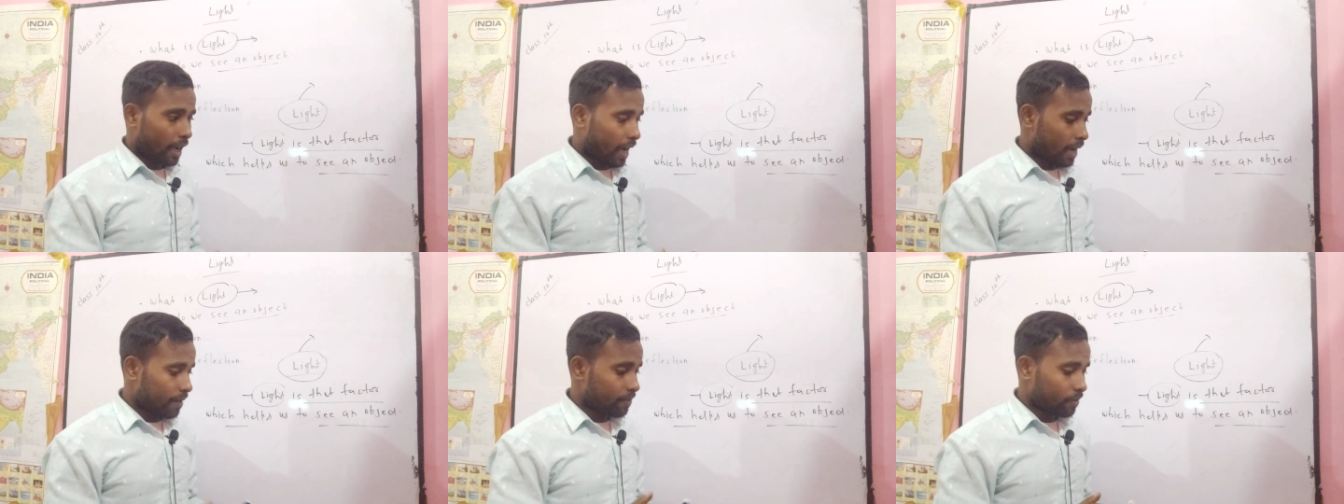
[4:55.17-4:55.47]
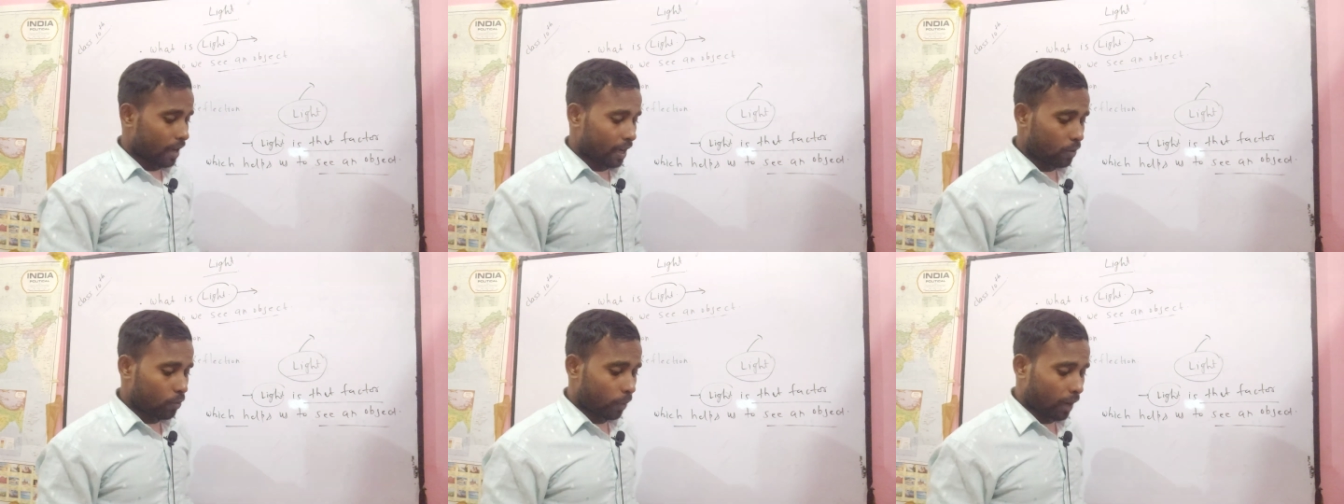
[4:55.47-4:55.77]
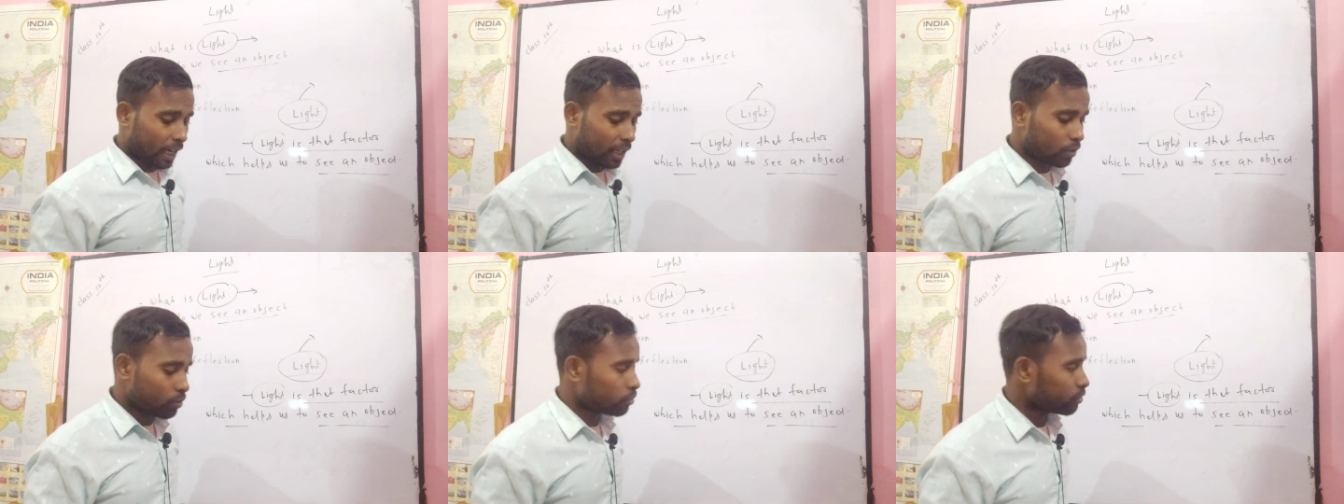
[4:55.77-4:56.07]
I
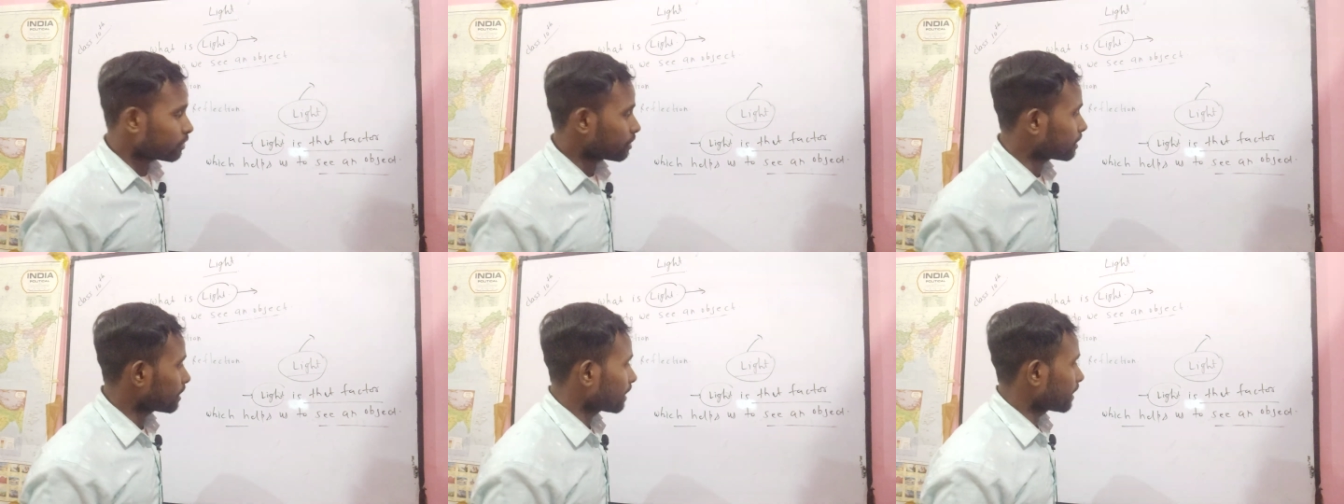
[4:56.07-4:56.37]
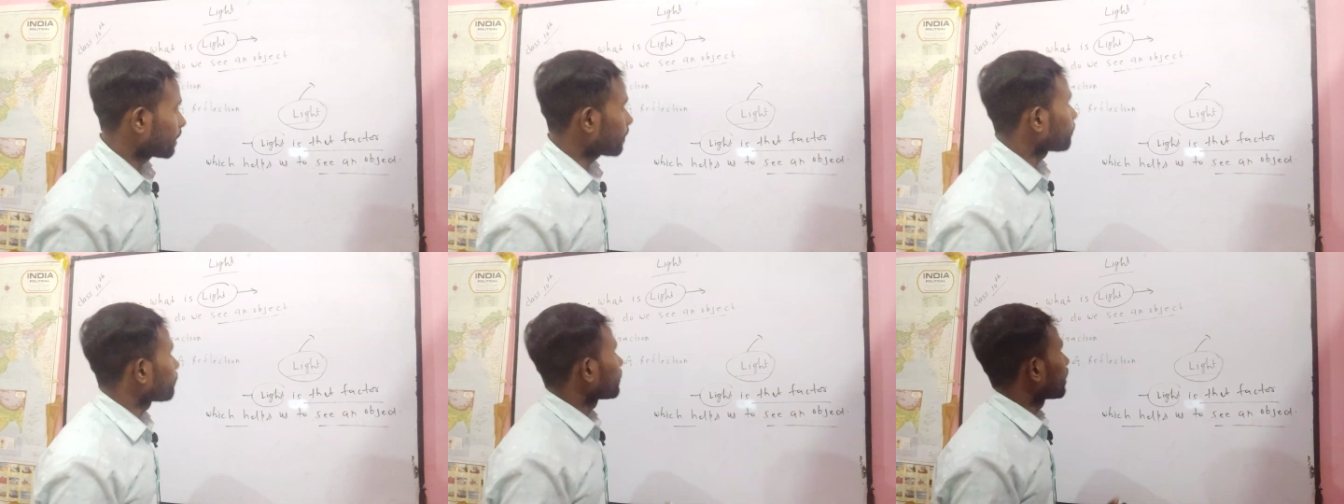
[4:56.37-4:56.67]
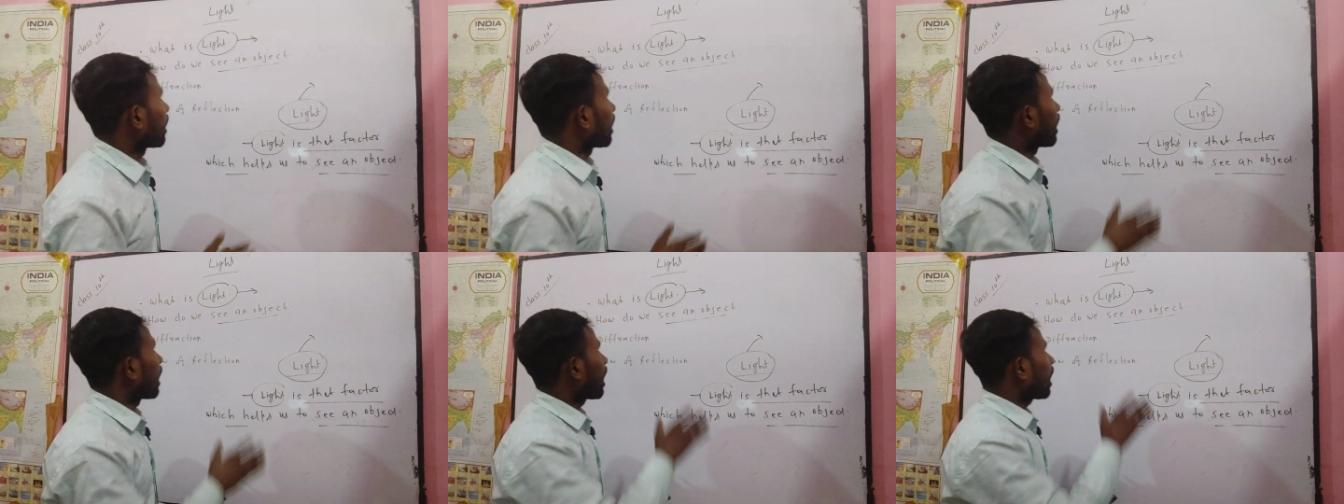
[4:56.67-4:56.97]
want to say
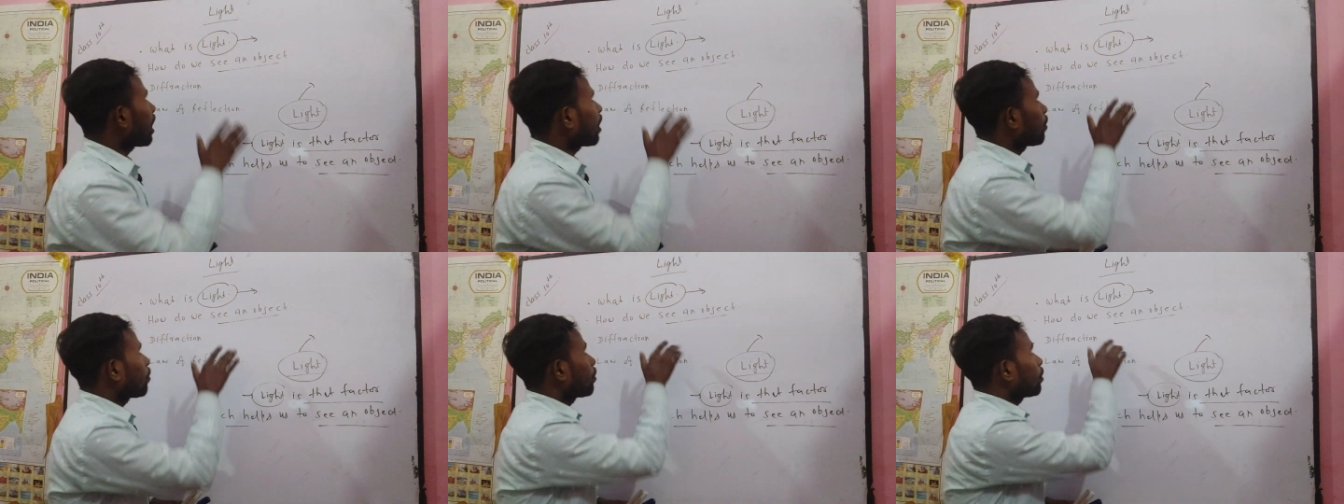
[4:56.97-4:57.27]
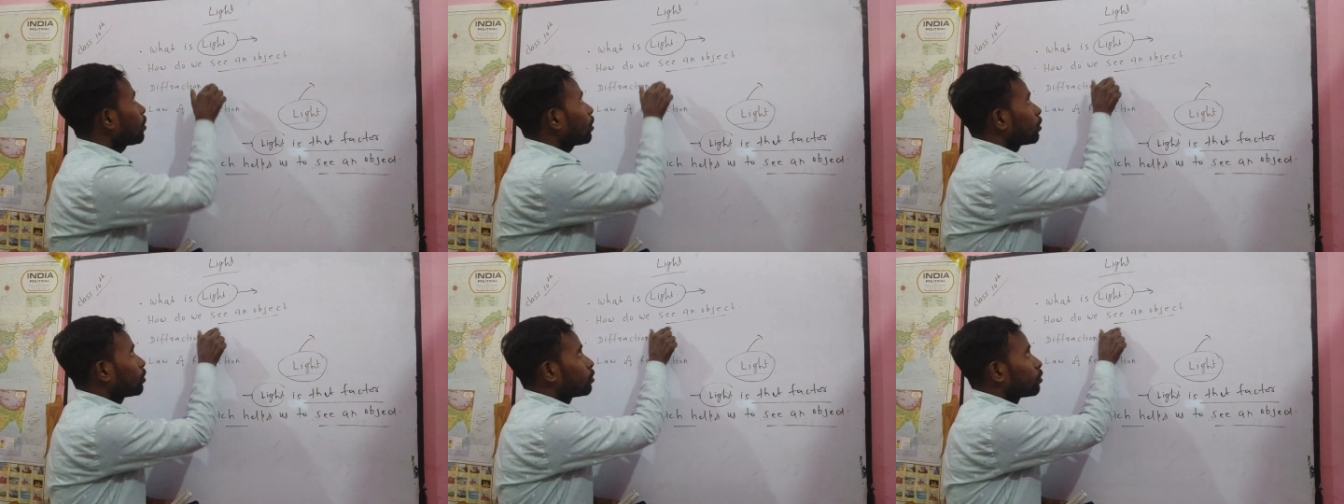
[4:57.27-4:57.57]
how